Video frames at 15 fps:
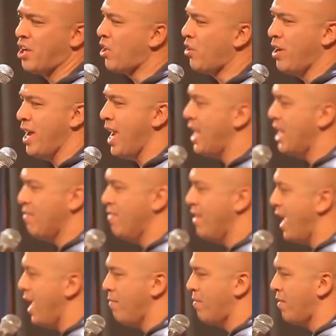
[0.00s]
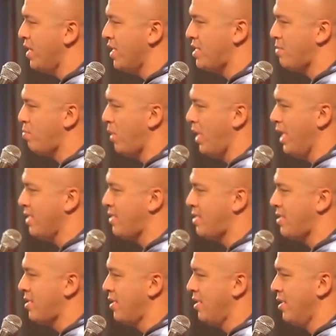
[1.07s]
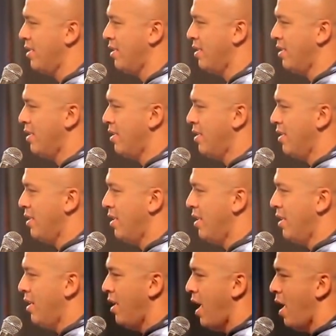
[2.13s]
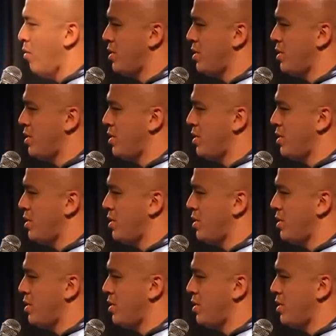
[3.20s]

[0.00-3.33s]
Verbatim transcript: a creative name for this place. I